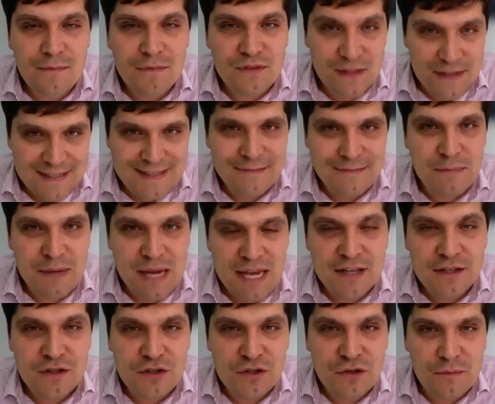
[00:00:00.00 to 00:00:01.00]
this
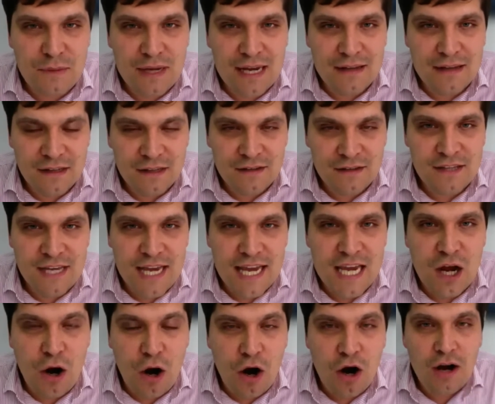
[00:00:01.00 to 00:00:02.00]
means to me that
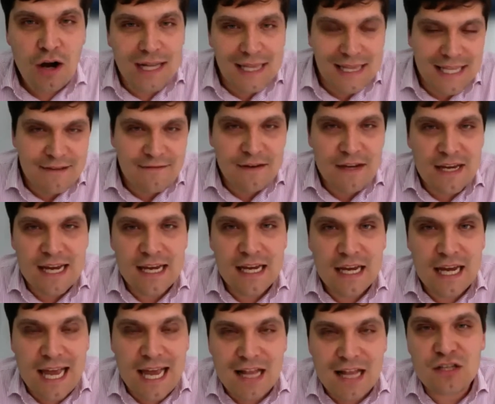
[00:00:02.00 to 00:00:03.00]
they are living
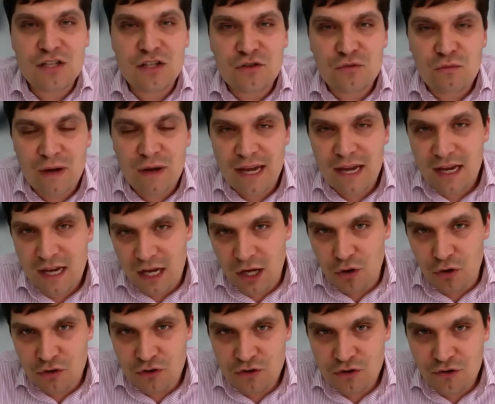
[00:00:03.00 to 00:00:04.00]
elsewhere
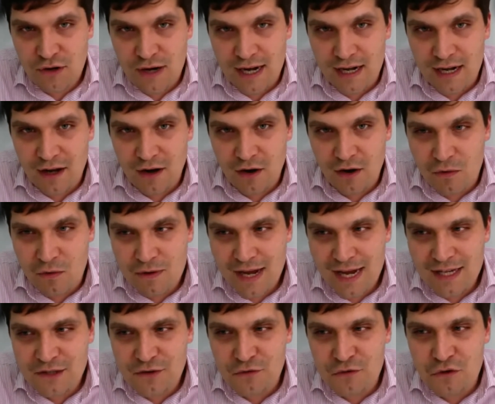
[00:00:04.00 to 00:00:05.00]
in Australia,
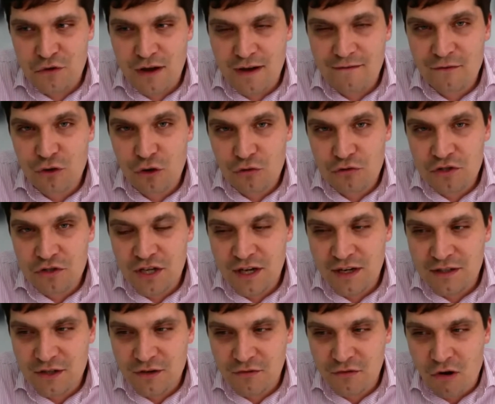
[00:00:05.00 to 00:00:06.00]
okay? So you have not
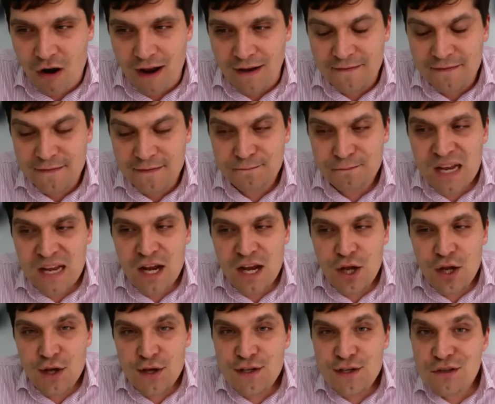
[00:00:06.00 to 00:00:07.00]
yet arrived.
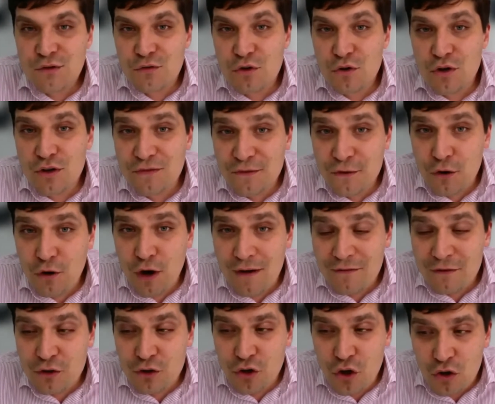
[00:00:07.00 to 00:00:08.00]
So if you
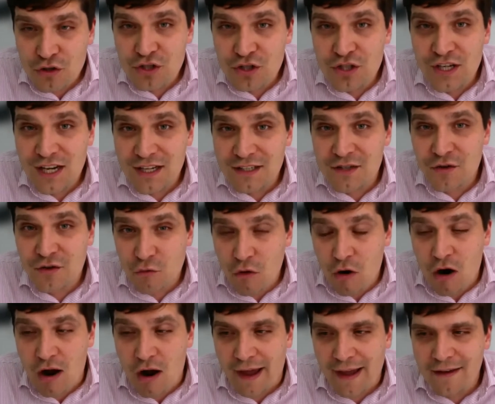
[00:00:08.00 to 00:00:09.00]
have not yet
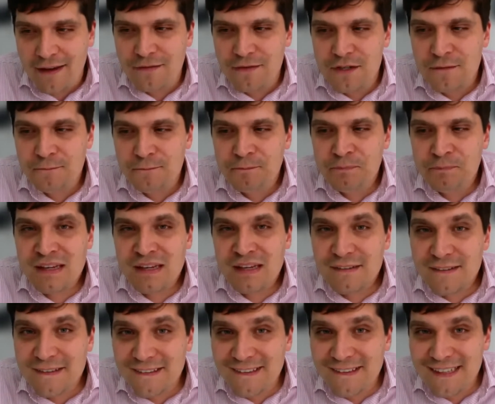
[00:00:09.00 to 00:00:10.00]
arrived,
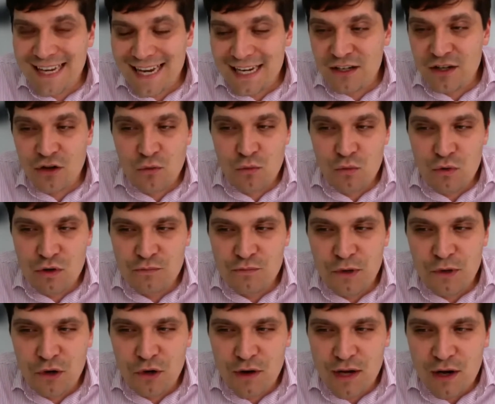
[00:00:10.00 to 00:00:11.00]
then you would
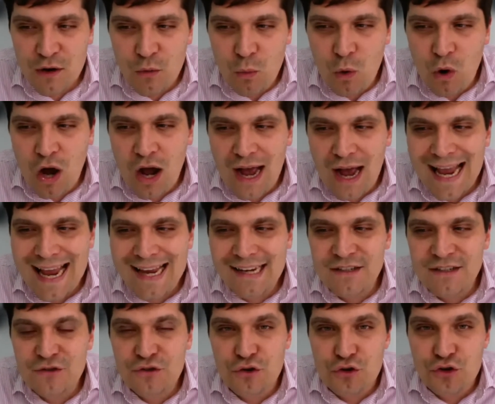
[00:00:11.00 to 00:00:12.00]
be required
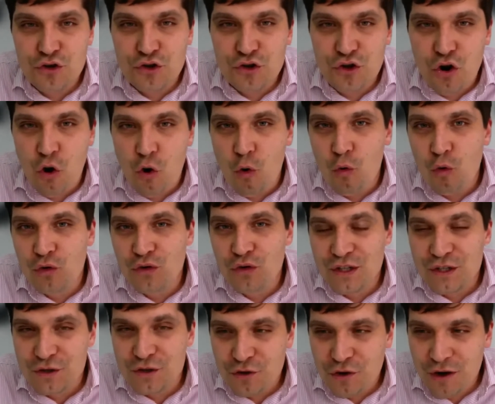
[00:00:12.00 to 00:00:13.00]
to show
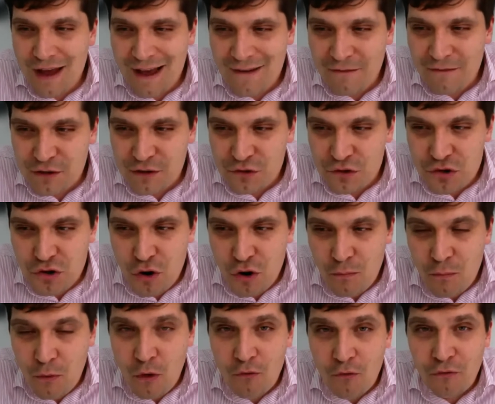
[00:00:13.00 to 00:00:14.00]
that you have a
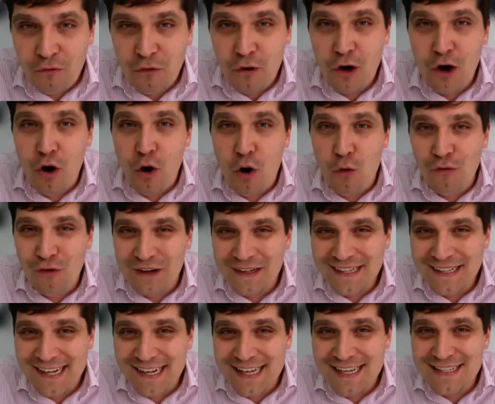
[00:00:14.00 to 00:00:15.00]
job offer of
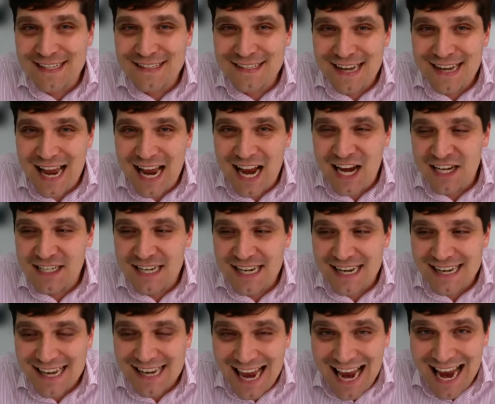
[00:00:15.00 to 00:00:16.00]
at least
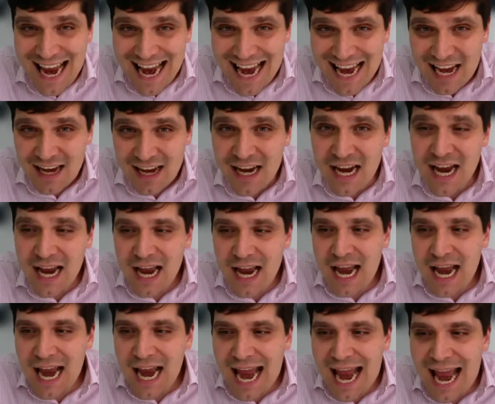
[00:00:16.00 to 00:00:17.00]
80K,
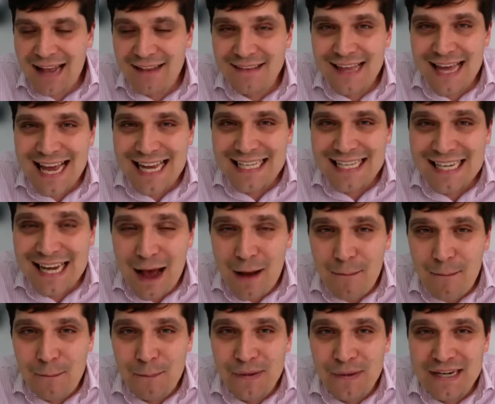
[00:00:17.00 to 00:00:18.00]
and that
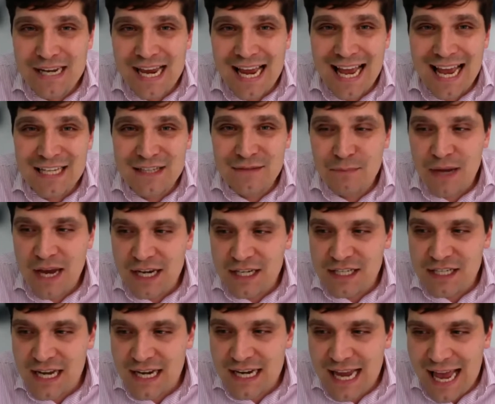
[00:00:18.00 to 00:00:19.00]
company has
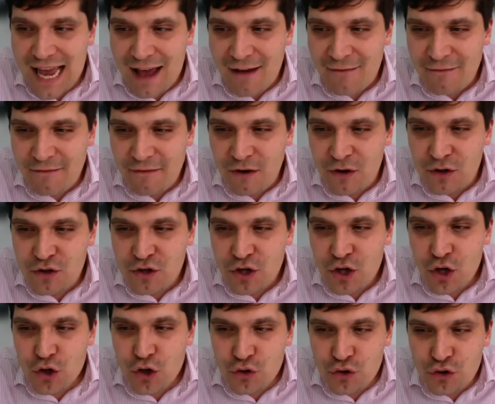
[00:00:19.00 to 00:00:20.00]
made an effort
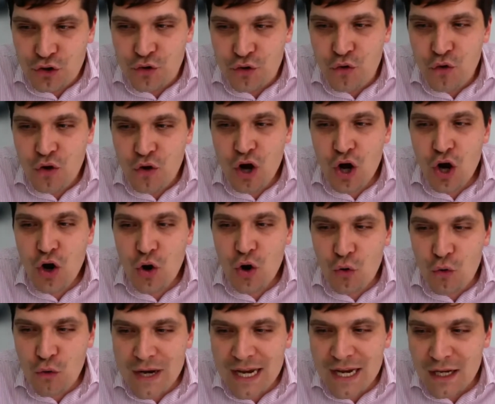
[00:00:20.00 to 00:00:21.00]
to
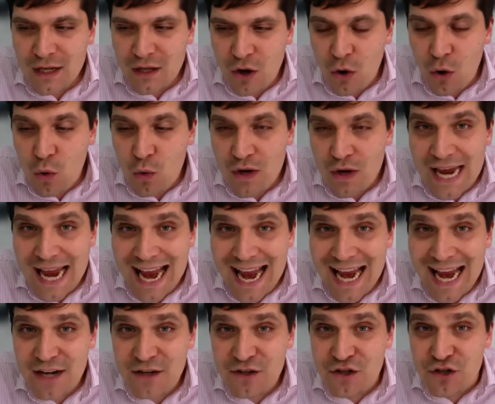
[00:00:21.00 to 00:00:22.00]

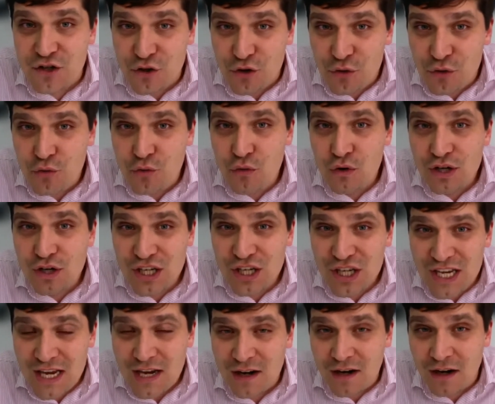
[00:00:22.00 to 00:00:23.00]
relocate you
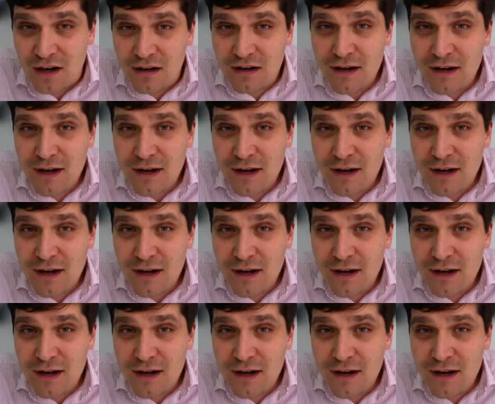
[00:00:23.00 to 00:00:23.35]
here.